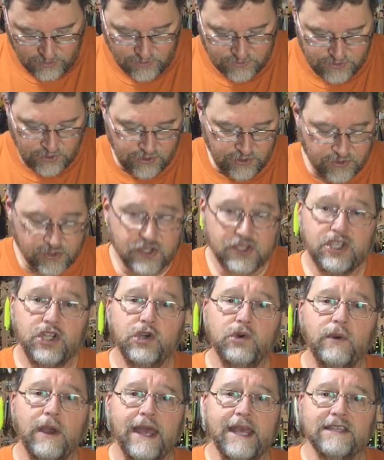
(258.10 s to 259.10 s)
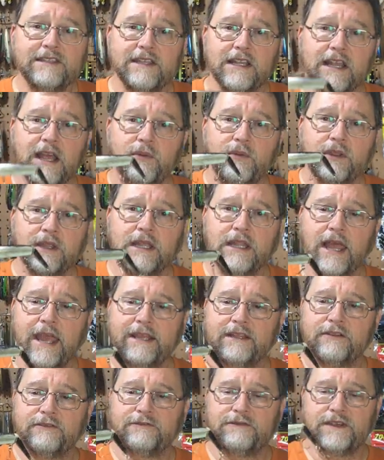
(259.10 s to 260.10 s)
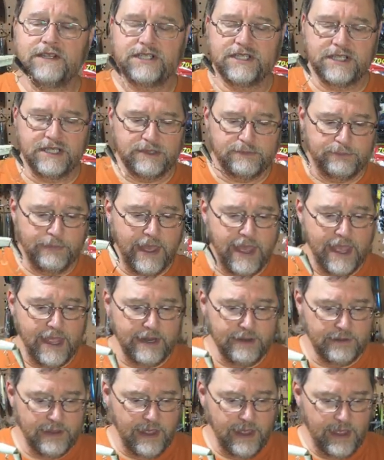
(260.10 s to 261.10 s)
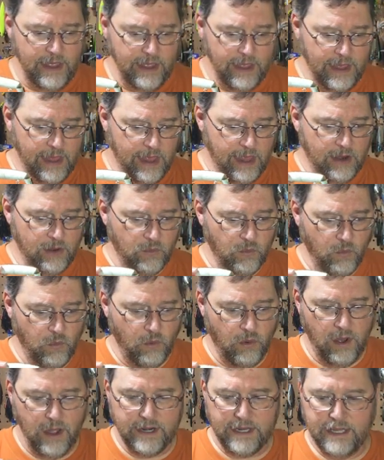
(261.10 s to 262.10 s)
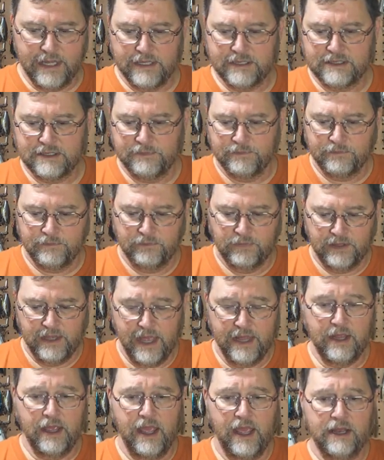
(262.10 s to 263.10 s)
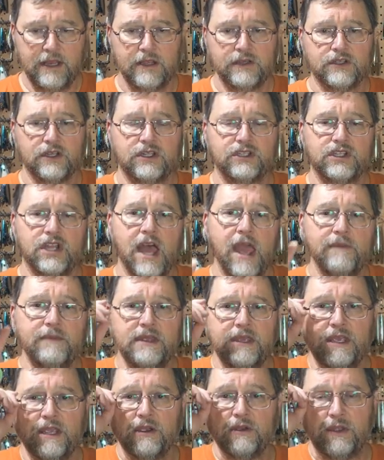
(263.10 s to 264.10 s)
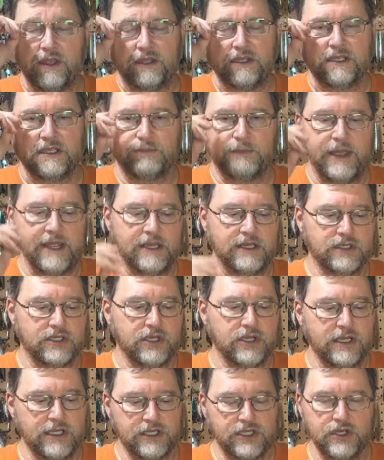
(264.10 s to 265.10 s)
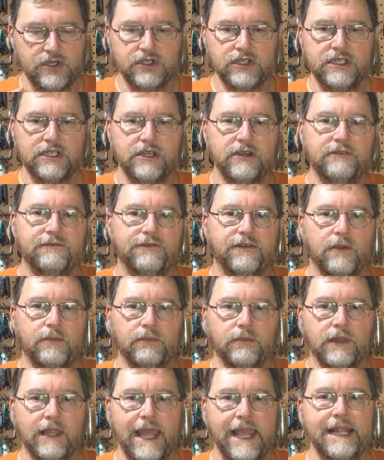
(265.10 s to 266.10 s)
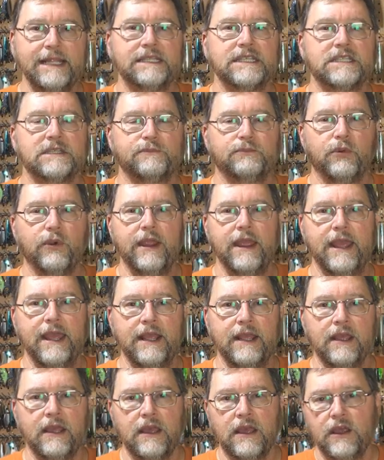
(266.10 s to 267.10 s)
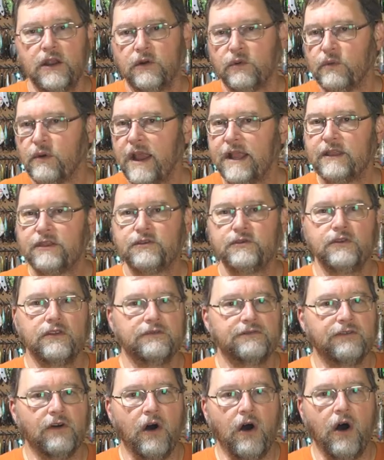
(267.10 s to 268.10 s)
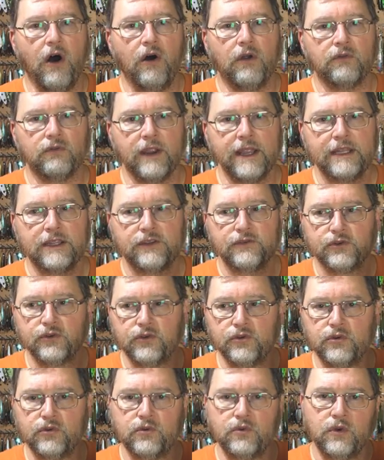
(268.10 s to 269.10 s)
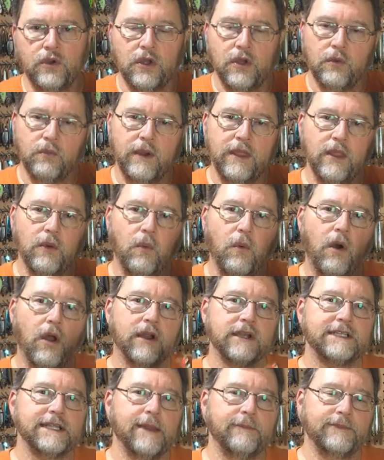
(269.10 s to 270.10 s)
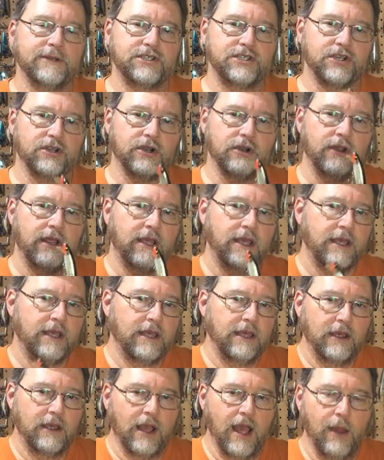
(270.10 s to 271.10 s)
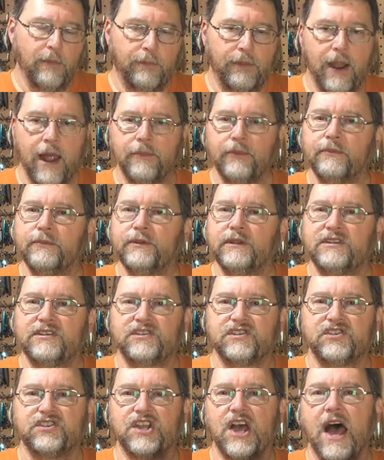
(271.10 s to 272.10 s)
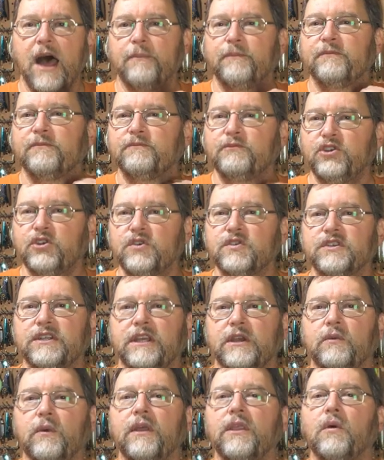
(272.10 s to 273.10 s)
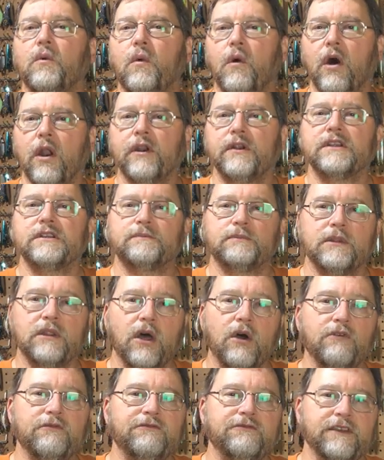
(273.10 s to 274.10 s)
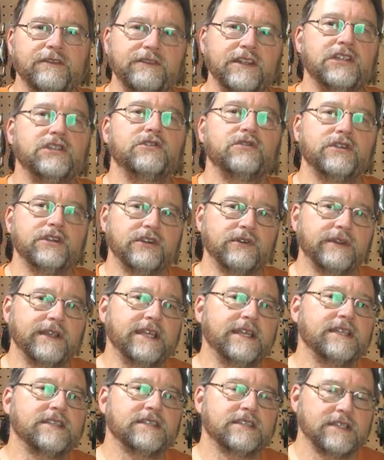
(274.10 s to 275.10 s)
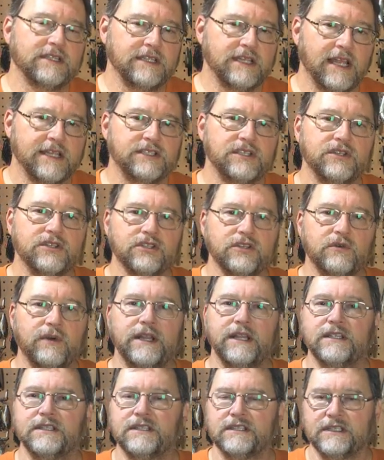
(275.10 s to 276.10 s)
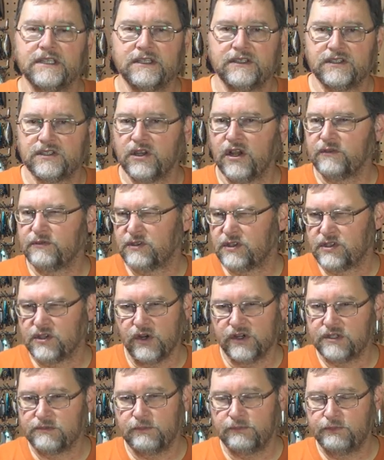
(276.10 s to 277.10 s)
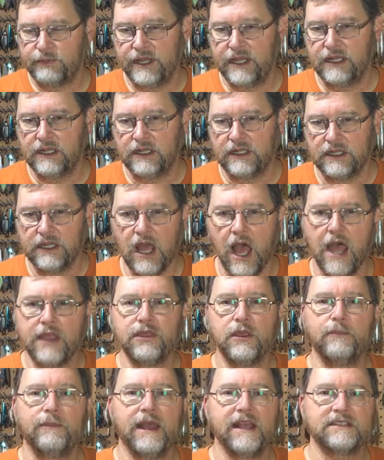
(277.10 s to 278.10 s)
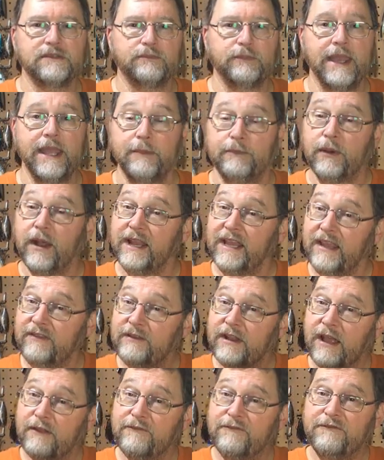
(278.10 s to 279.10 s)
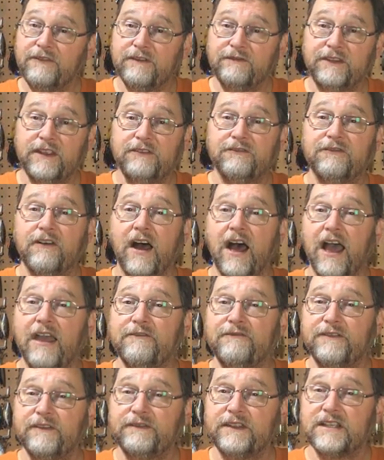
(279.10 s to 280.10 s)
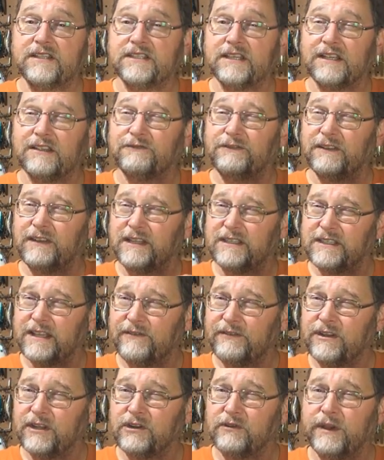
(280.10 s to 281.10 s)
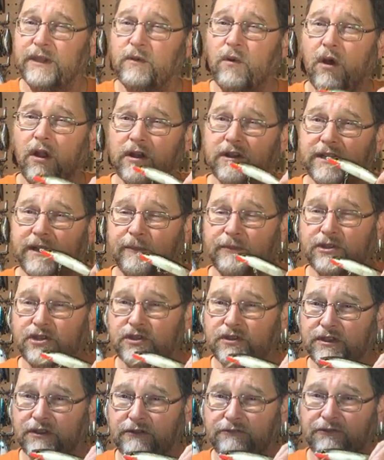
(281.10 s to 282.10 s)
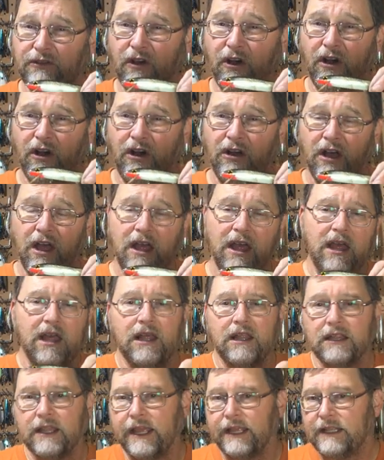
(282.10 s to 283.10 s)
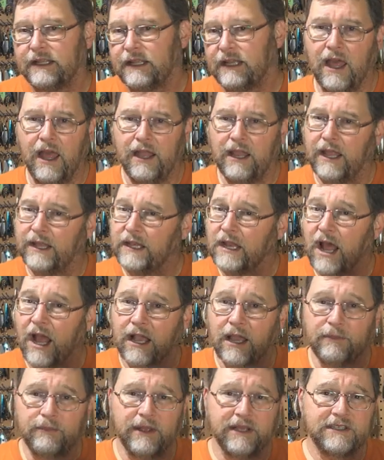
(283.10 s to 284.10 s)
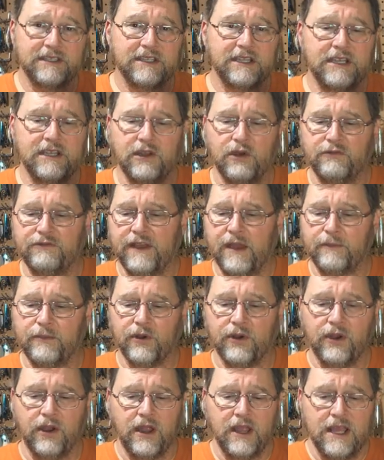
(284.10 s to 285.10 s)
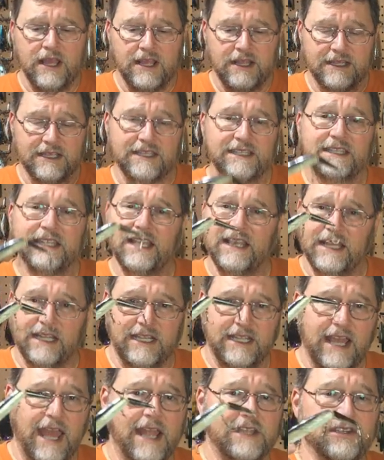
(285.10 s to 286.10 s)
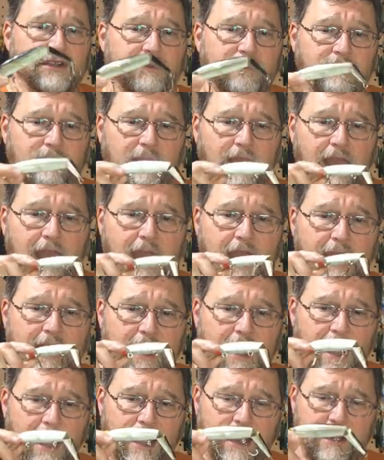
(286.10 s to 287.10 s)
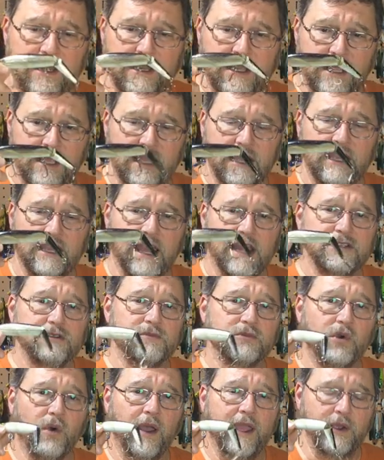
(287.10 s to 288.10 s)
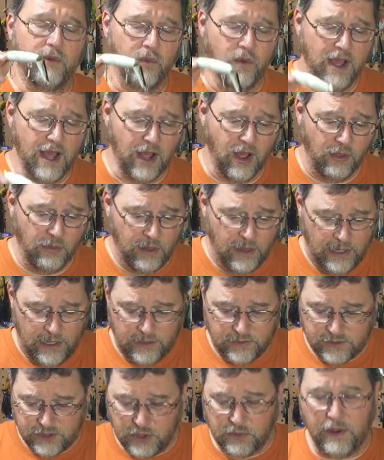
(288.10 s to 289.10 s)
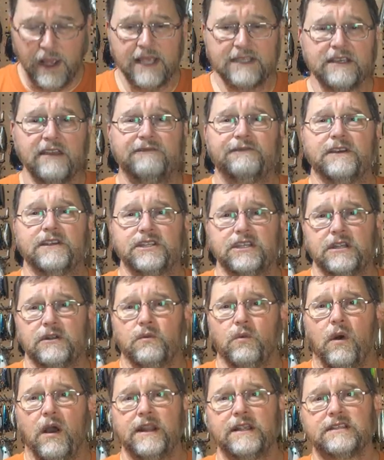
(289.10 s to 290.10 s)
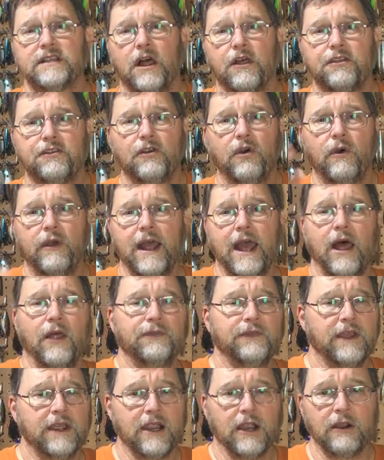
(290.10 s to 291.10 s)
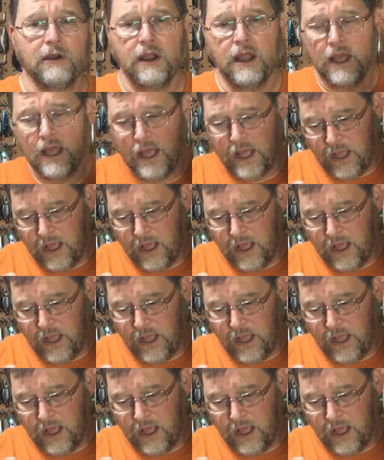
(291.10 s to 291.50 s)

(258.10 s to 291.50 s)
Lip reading: So there's two ways that I really like to fish this bait. And one is, and there's a time of the year that this bait is good. It's usually good from late spring right through the fall, right through when the water temperature, I'll probably stop using it when the water is below 52 degrees. That's usually when it starts being not the best bait. But even at 55, 56, 57 degree water temperatures in the fall, like at Nockamixon in November, this thing can catch them. And it can catch them quite well. Two ways I fish it. One is I'll throw it out there,